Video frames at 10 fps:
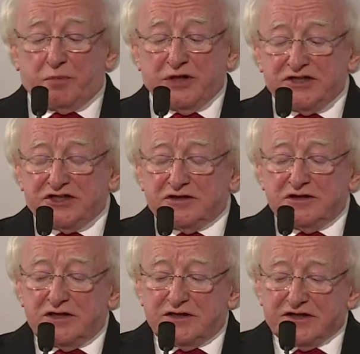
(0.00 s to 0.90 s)
The
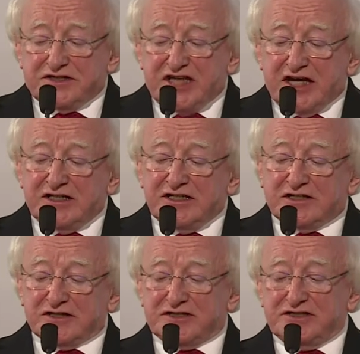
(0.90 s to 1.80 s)
political and
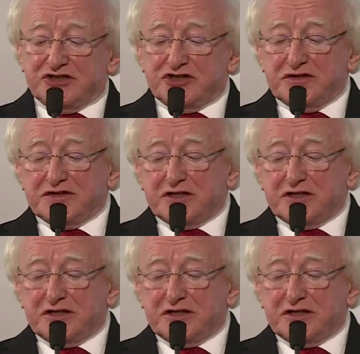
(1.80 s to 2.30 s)
technical decisions